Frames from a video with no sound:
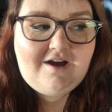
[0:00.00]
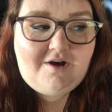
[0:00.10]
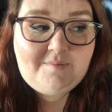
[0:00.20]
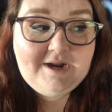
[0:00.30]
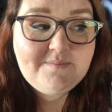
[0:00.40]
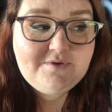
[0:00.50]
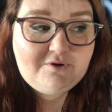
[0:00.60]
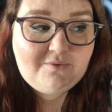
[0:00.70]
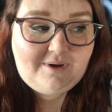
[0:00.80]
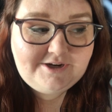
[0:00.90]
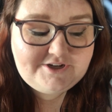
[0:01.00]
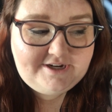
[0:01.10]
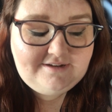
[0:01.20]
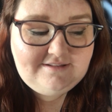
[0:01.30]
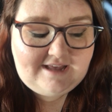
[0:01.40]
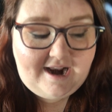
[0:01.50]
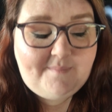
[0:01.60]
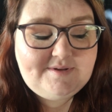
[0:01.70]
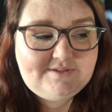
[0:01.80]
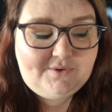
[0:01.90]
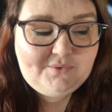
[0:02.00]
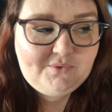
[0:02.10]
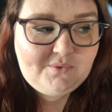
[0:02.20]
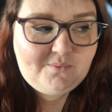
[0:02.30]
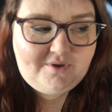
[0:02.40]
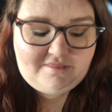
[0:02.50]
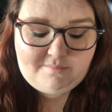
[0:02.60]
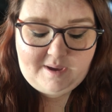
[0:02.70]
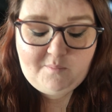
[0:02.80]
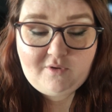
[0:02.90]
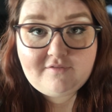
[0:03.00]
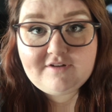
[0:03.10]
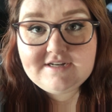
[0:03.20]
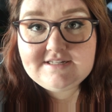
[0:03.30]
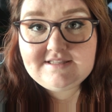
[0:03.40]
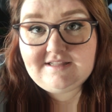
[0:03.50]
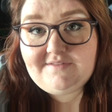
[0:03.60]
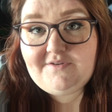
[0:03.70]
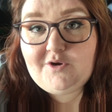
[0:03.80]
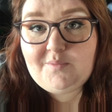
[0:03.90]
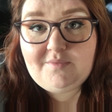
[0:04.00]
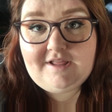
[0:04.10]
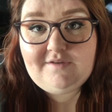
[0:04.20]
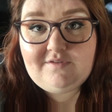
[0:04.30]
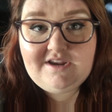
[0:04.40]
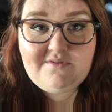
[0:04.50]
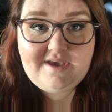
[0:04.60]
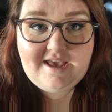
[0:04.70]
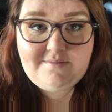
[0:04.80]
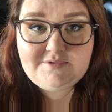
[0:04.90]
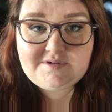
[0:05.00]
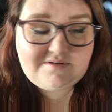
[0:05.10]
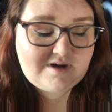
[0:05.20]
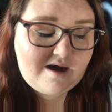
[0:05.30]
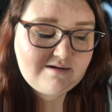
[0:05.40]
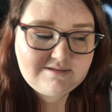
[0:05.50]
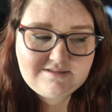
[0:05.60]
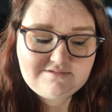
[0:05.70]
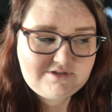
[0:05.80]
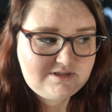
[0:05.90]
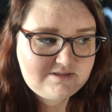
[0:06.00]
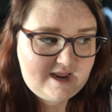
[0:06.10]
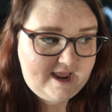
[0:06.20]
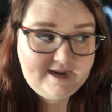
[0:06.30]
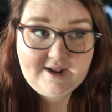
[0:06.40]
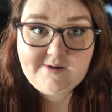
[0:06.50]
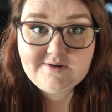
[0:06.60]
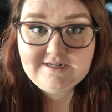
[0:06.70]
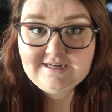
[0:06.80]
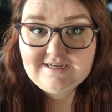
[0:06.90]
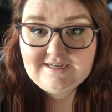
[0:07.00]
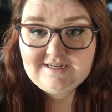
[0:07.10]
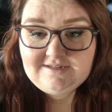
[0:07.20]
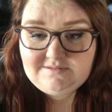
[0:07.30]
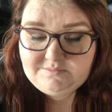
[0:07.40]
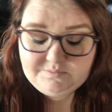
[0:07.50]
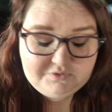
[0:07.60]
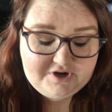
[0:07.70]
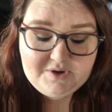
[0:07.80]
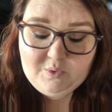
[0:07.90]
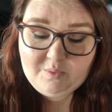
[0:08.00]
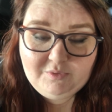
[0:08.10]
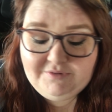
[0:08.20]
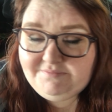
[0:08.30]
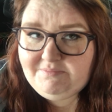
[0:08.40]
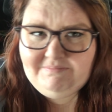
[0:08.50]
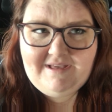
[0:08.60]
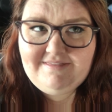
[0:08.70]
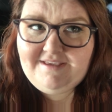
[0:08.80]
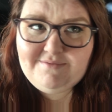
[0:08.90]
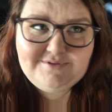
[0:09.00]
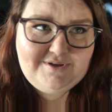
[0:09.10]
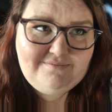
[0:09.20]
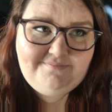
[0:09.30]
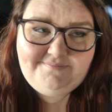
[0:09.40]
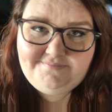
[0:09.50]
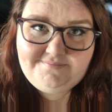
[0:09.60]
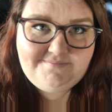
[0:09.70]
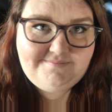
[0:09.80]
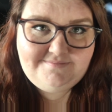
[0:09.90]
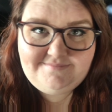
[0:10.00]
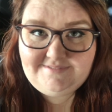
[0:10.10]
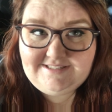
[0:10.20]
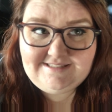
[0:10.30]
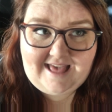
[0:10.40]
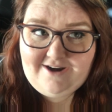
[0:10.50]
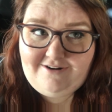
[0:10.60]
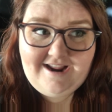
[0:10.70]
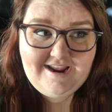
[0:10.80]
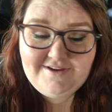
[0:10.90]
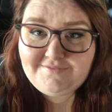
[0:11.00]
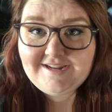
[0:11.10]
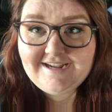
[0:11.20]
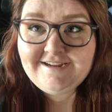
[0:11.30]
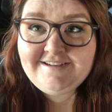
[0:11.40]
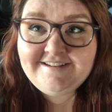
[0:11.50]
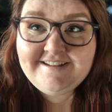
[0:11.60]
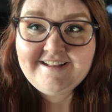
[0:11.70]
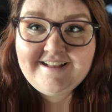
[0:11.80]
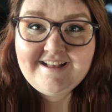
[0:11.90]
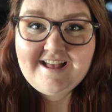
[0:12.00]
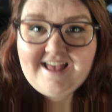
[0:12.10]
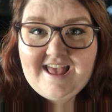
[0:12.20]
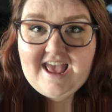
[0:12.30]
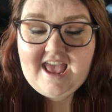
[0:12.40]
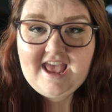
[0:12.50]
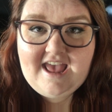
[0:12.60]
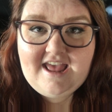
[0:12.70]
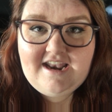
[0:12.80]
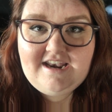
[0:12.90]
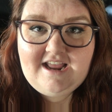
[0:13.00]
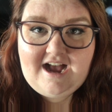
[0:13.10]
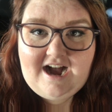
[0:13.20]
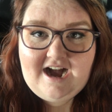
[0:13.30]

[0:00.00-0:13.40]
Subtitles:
on my computer watching that episode with my boyfriend in the living room playing video games, our dogs just hanging out. Pretty normal. I think it was a Saturday evening. And